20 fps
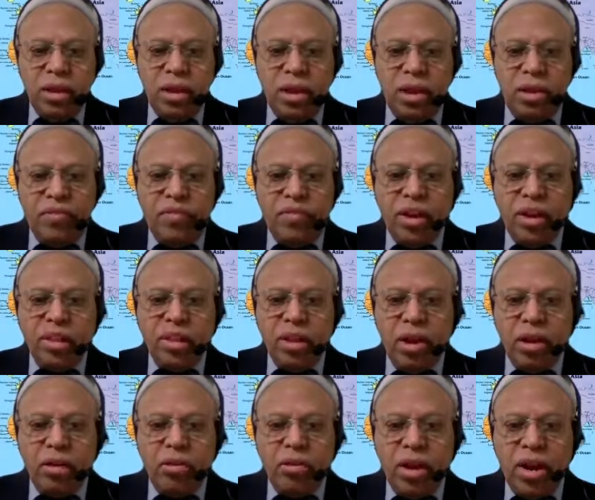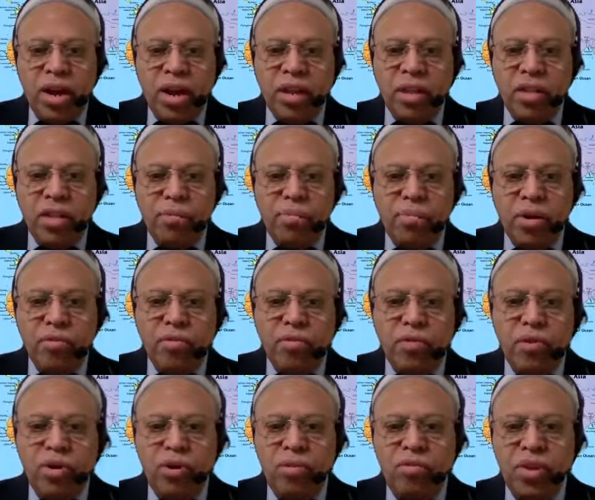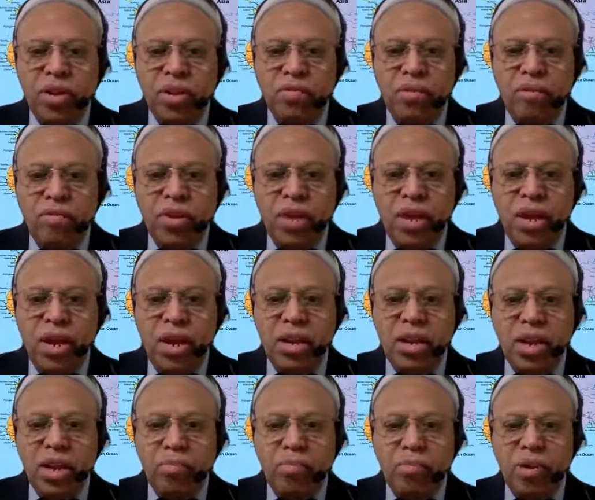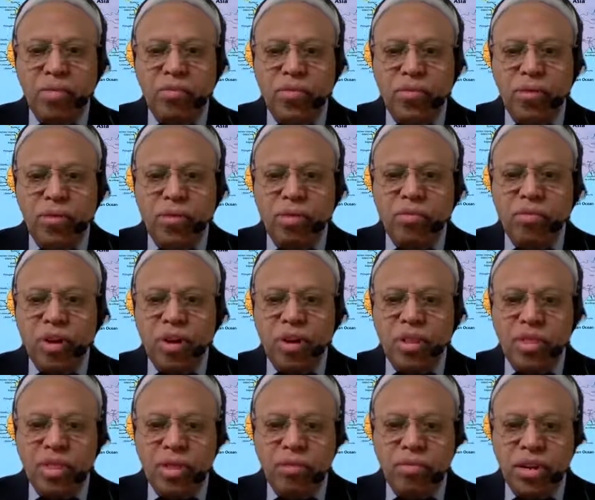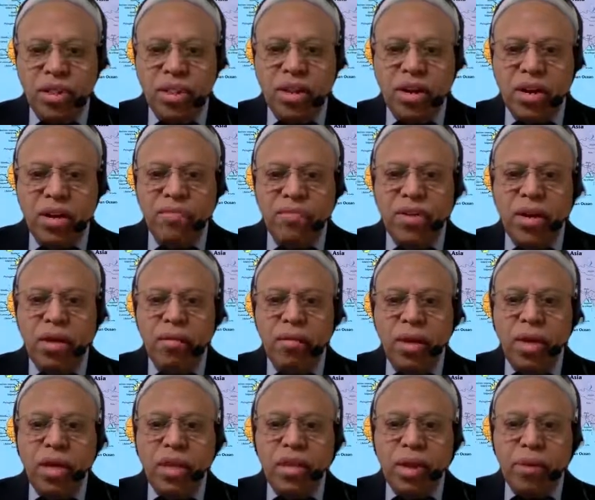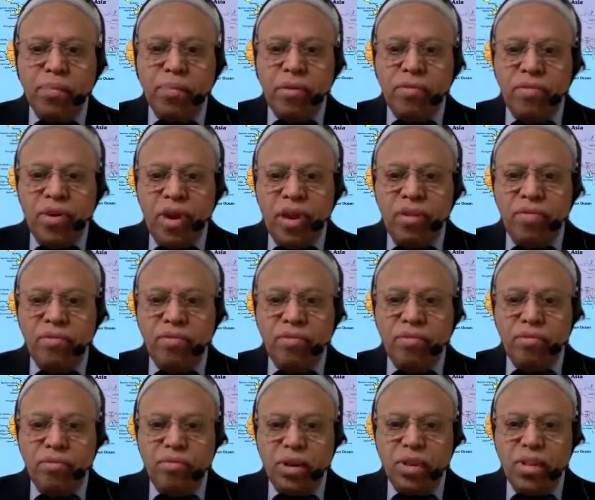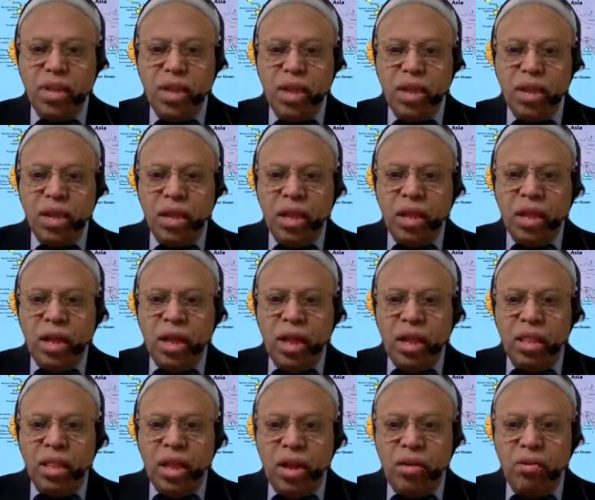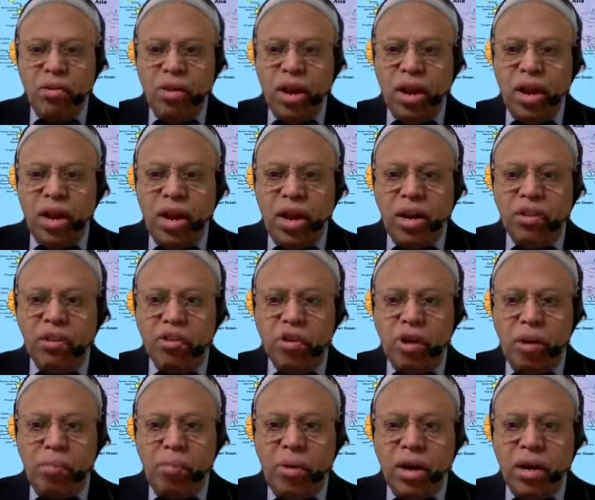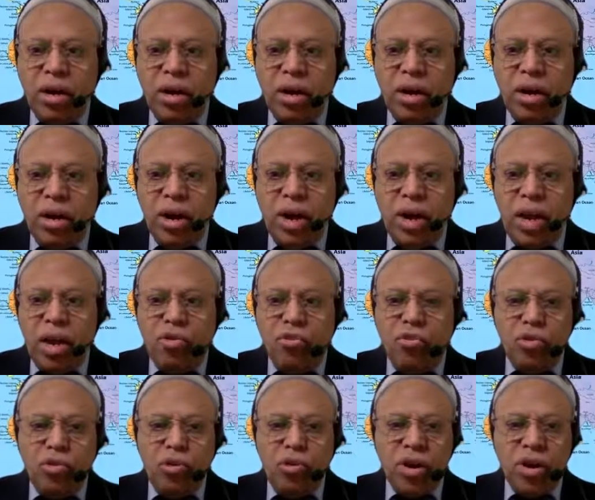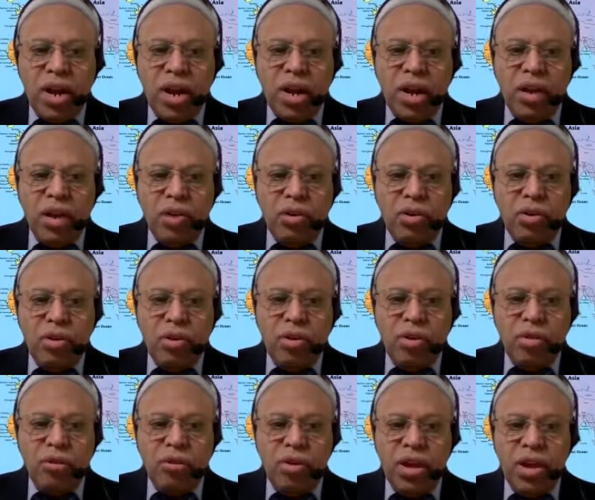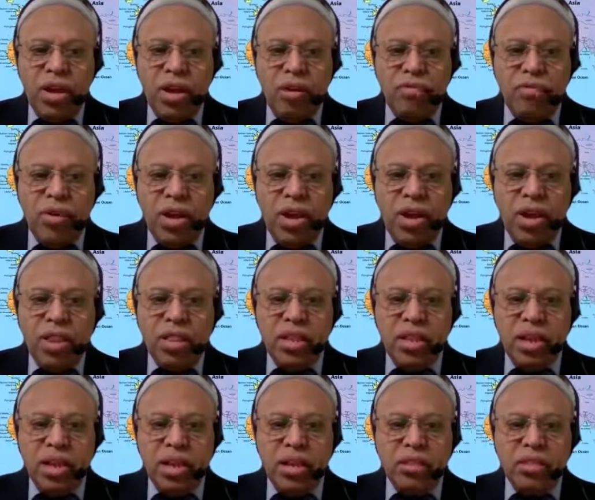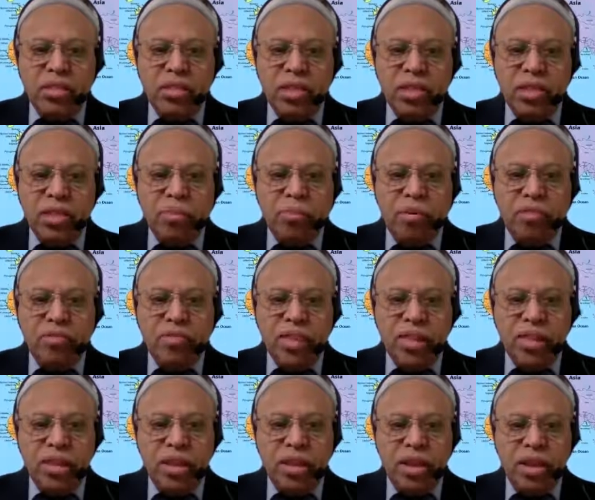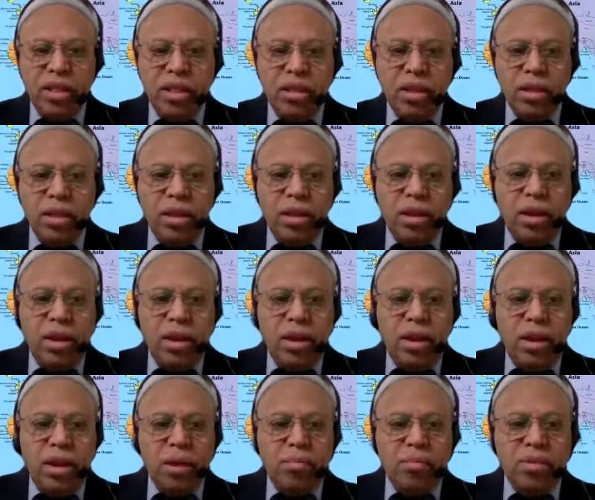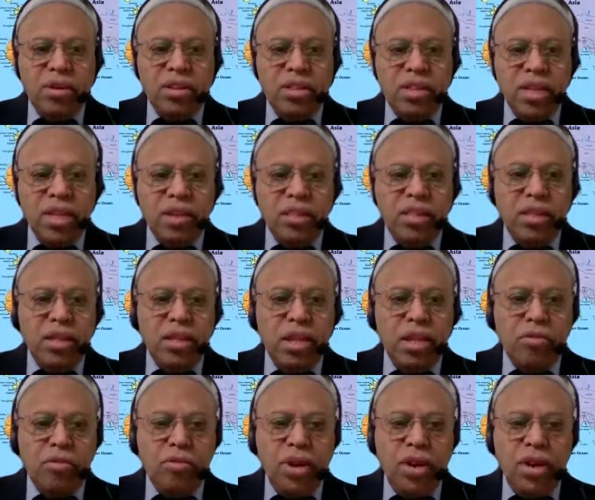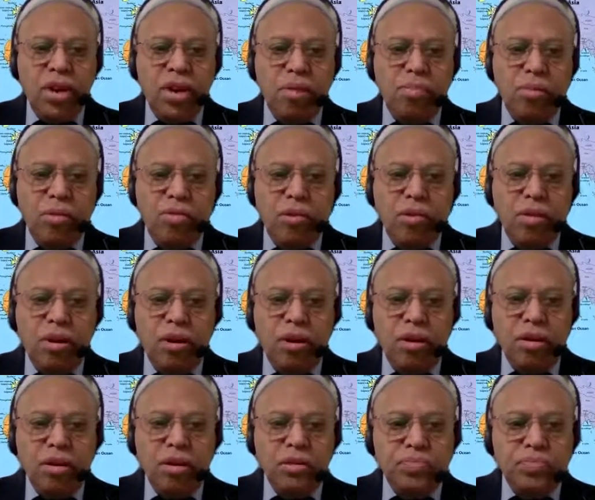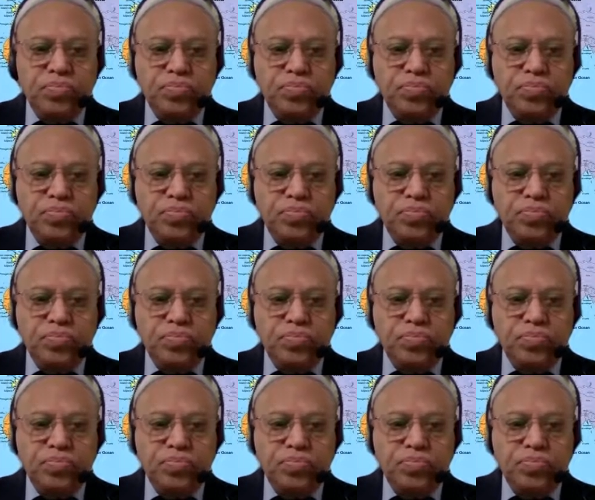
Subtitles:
Reference Al-Quran, chapter 4, verse 58, chapter 4, verse 135, chapter 5, verse 8. The ruler and the government have no right to interfere in the system of justice. Number 6, equality before law.